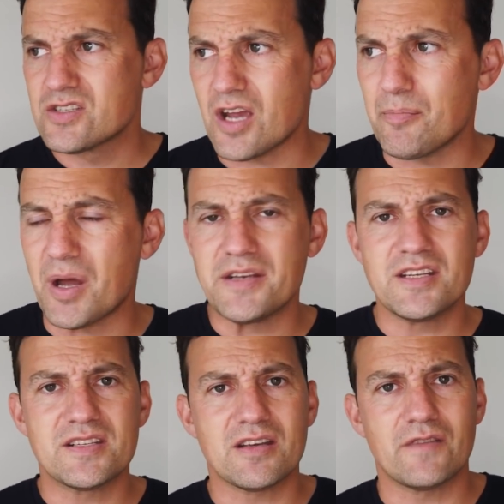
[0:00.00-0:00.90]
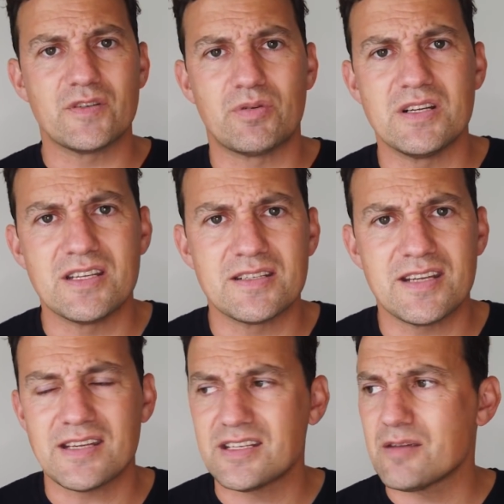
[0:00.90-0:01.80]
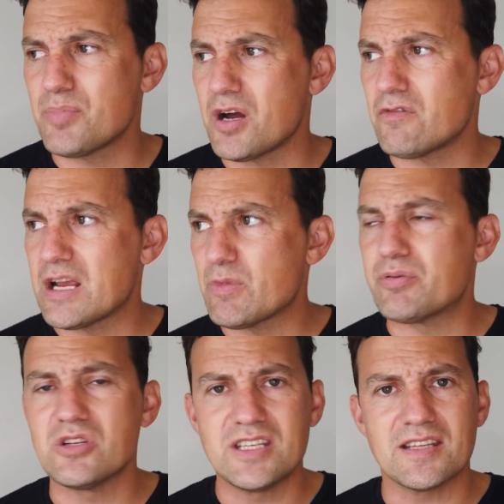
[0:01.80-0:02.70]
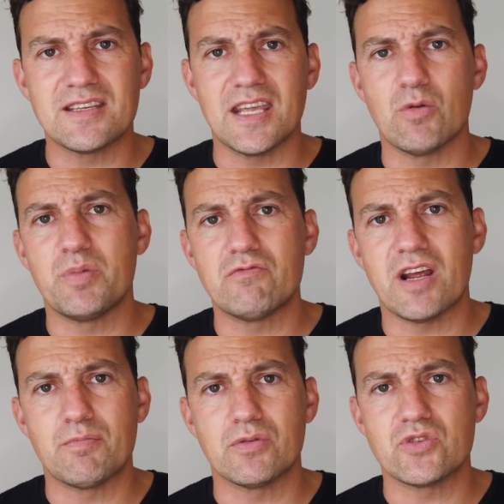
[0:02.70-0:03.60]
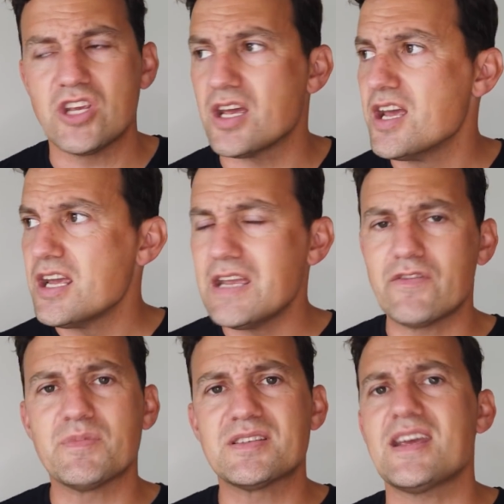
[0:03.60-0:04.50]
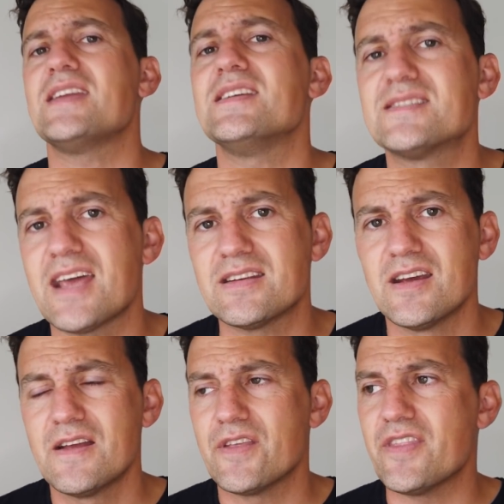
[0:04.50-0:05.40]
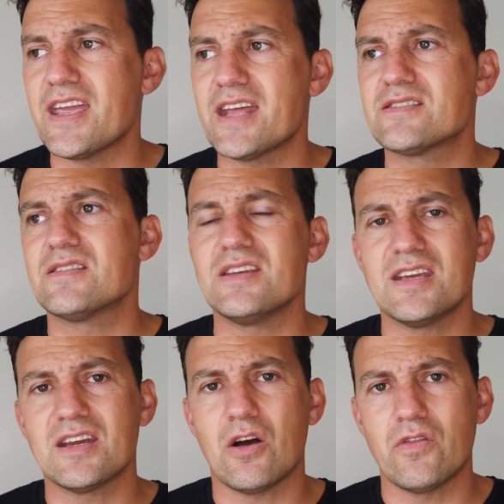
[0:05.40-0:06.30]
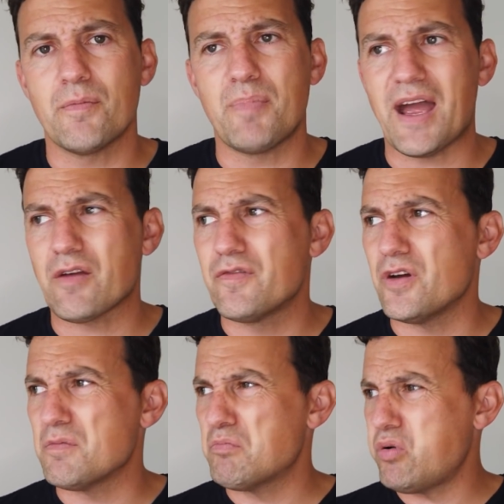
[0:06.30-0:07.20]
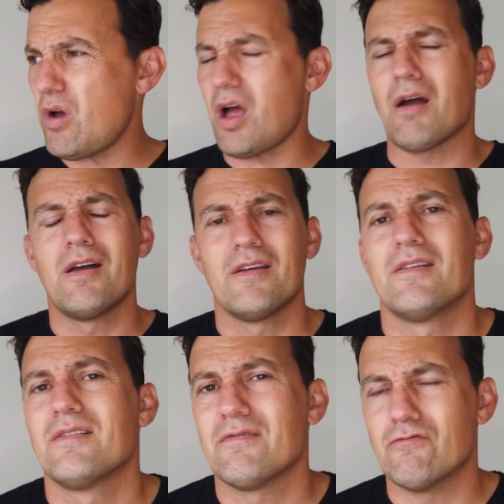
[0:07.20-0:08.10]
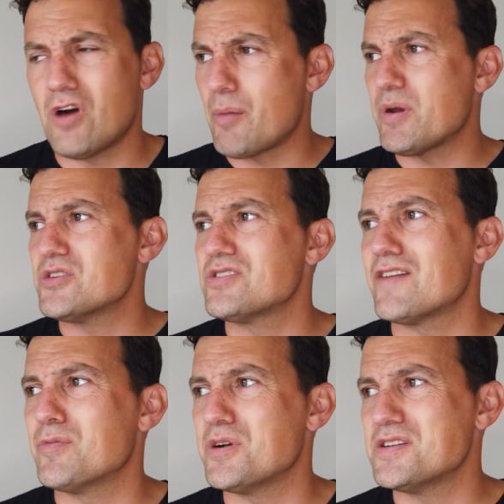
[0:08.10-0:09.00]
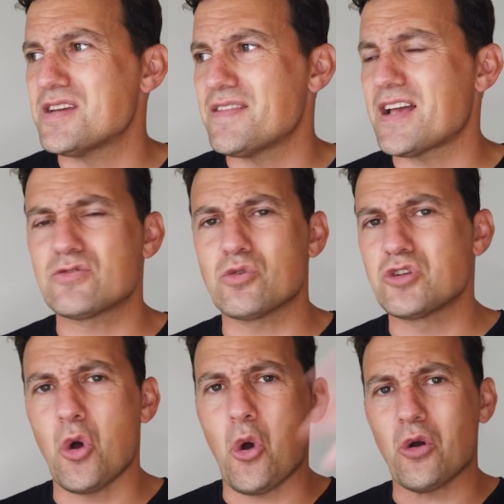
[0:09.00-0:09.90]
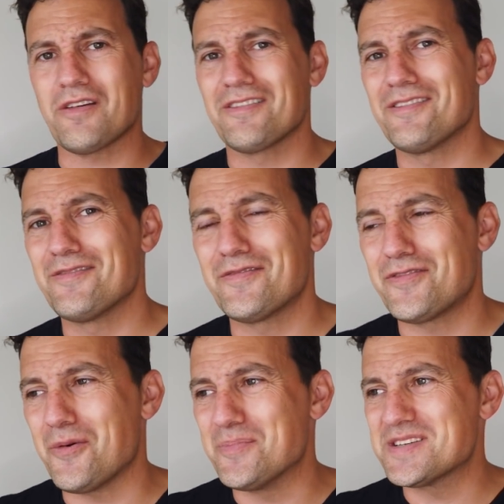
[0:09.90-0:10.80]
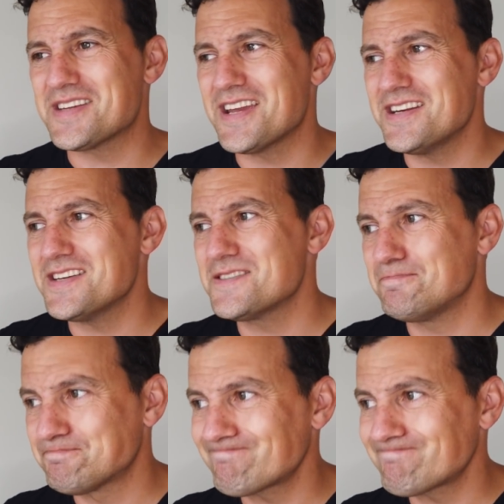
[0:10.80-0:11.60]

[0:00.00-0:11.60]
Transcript: some pundits after pre-season testing in Bahrain were predicting it would be Red Bull's year. Even Mercedes said that they entered the year on the back foot. Pwah! Rubbish, everybody said. That's all talk from Mercedes.